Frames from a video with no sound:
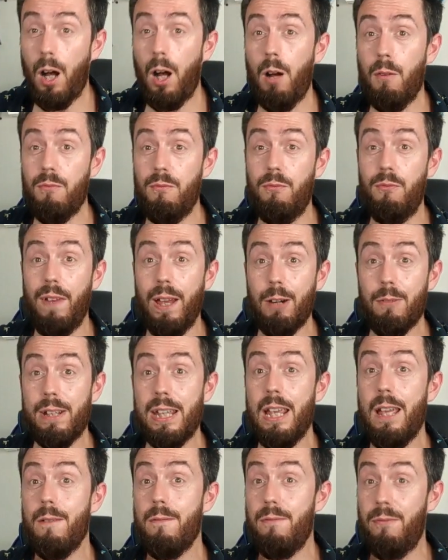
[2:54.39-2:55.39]
are
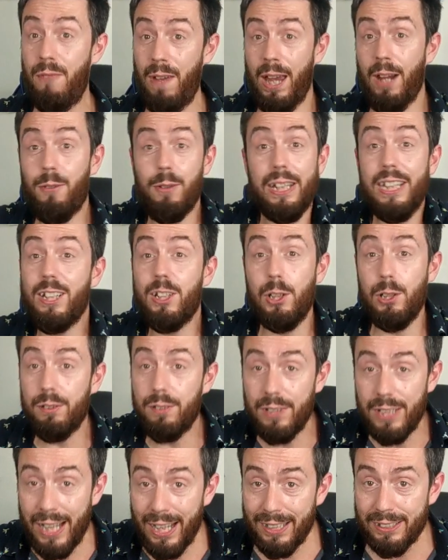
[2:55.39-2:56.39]
very, very
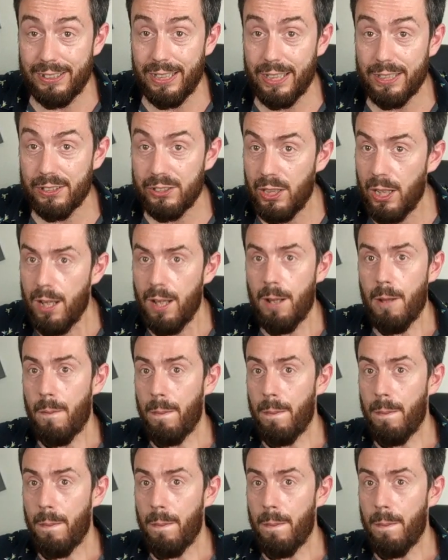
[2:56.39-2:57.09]
good NASes.